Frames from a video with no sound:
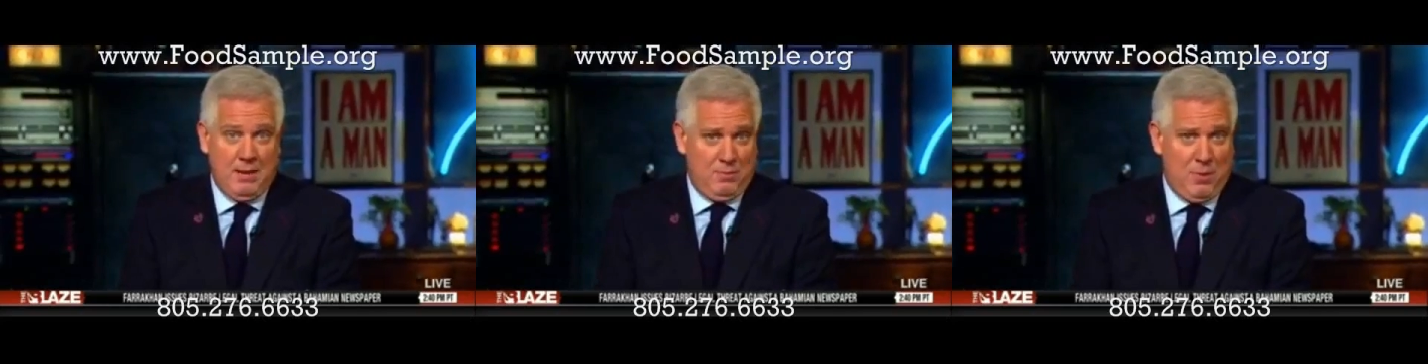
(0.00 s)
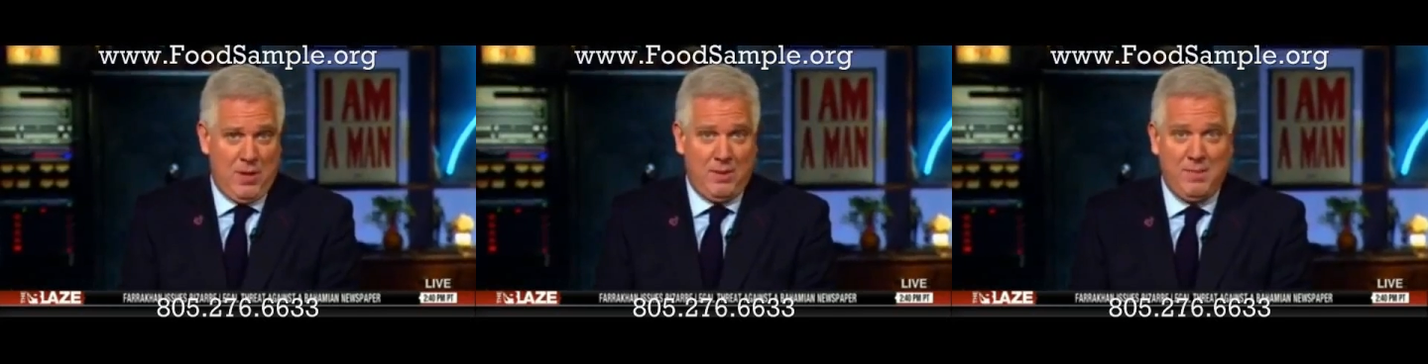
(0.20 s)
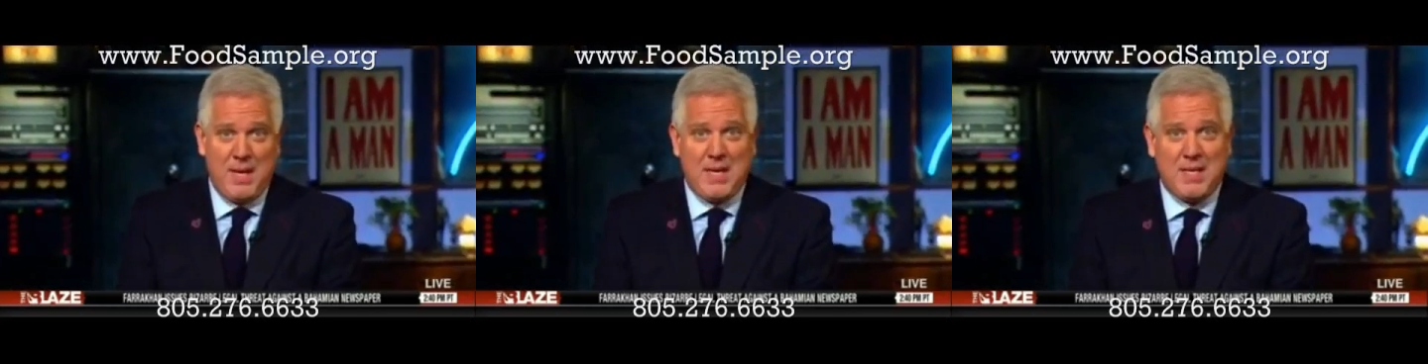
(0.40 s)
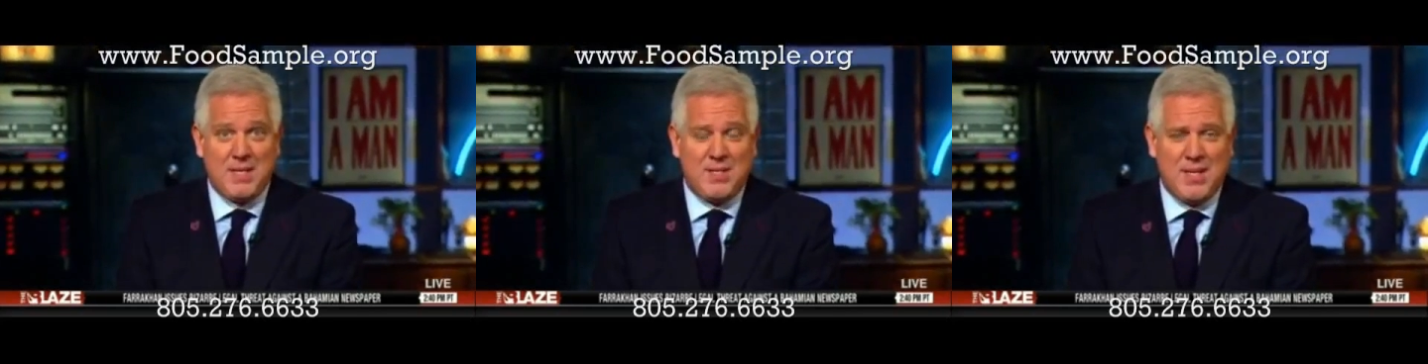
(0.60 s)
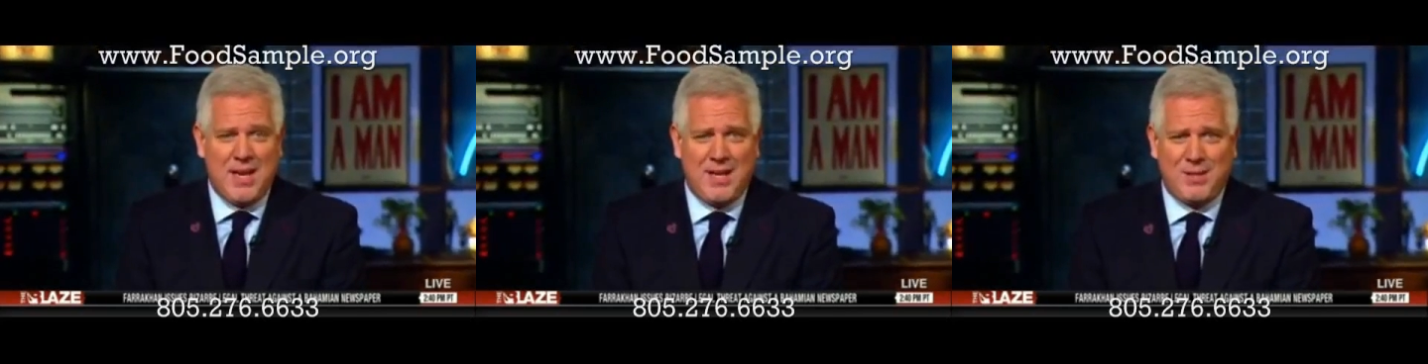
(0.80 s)
And while the
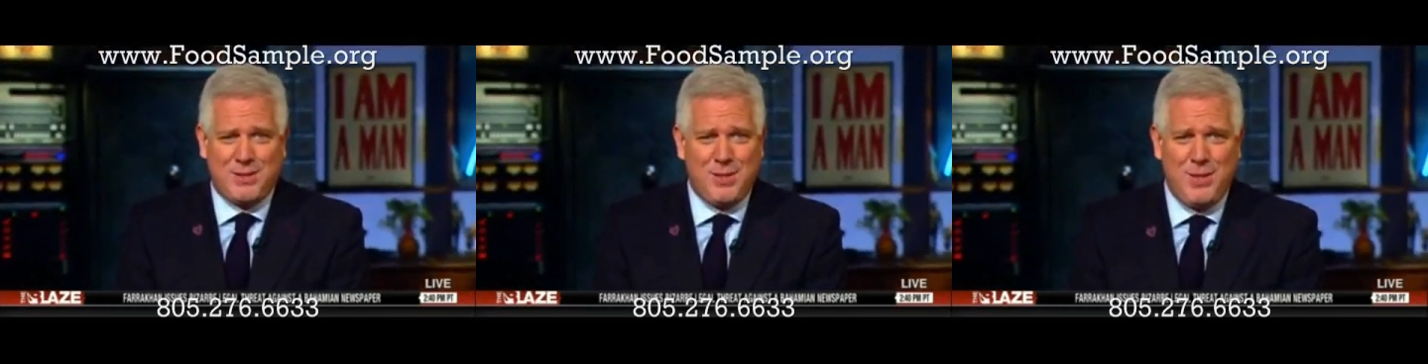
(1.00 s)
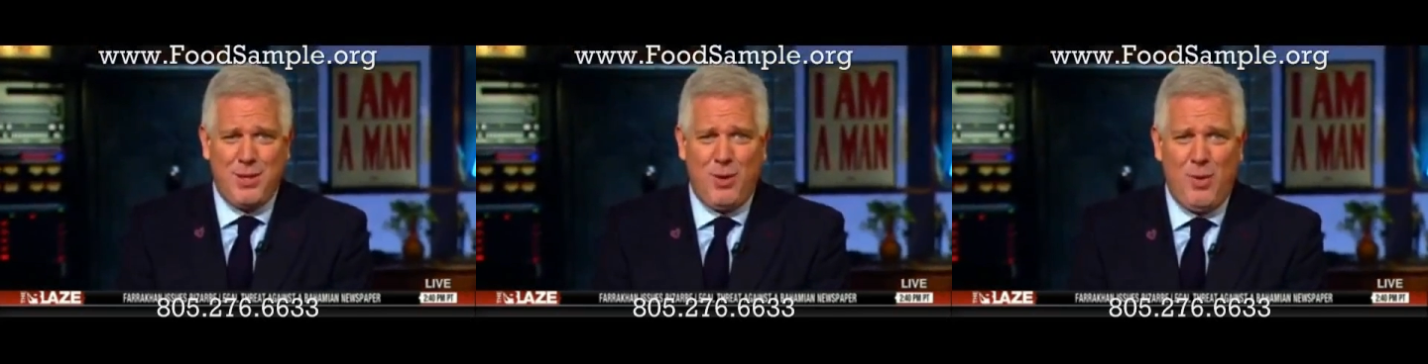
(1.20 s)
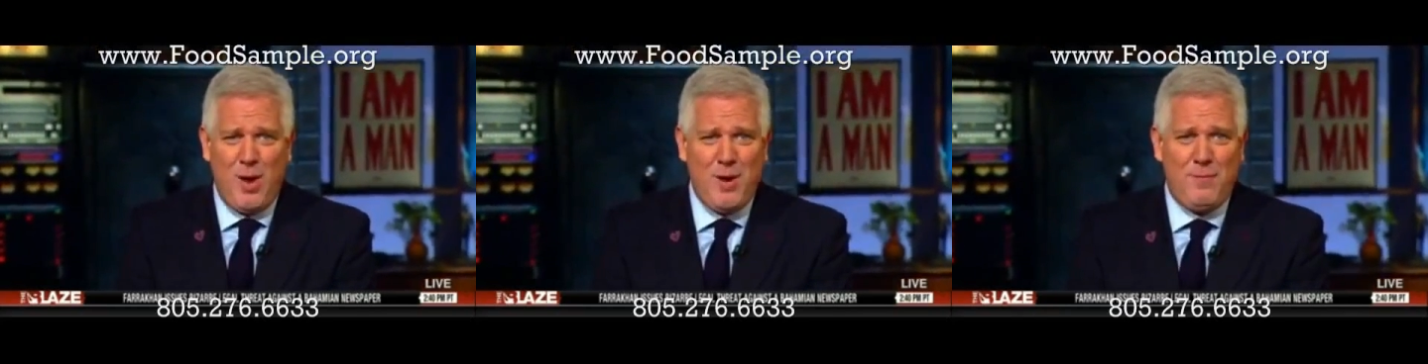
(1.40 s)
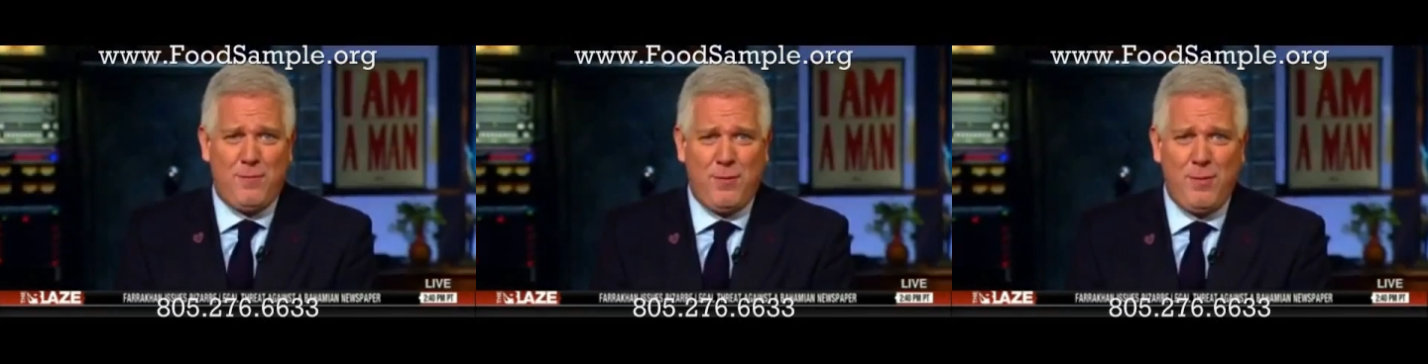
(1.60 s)
media is saying it's going to go on